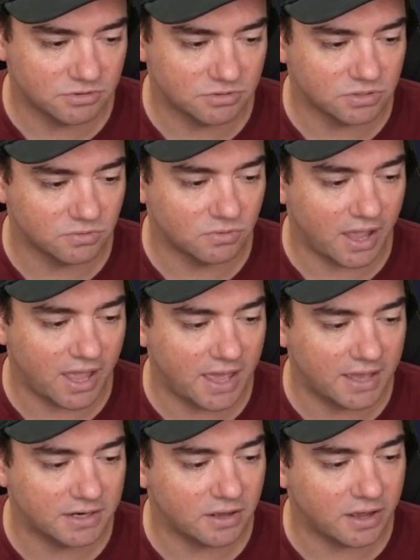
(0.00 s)
So we'll
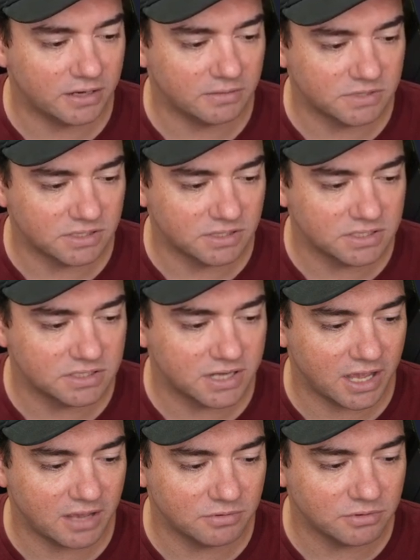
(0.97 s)
add an item to this
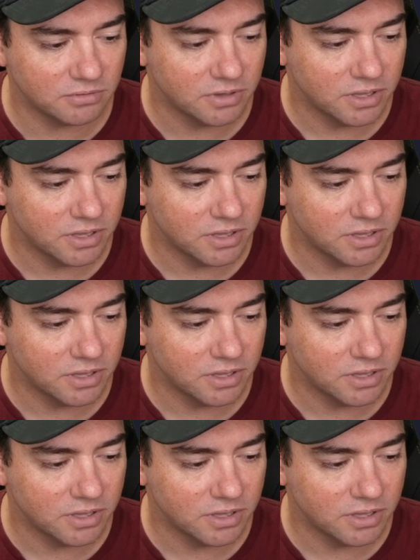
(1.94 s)
table